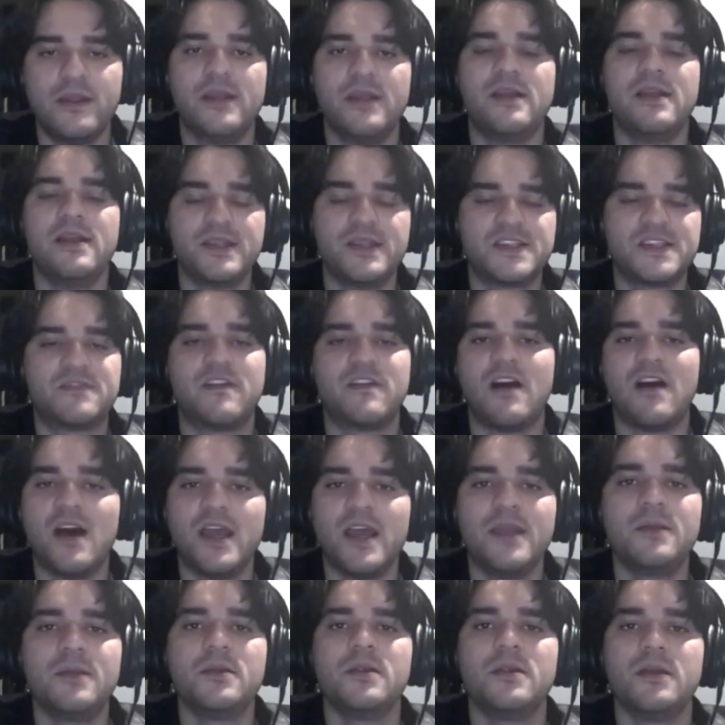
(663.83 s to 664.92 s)
it's
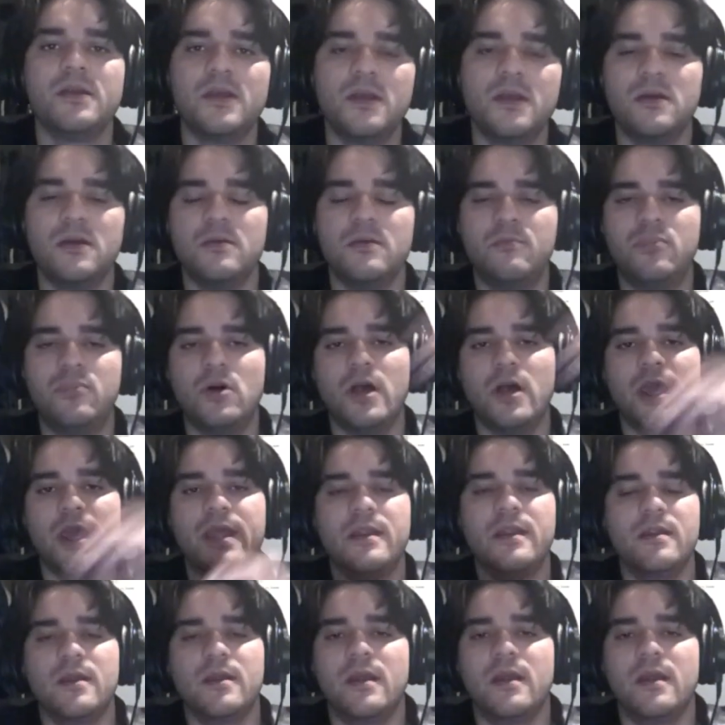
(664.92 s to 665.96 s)
fine, but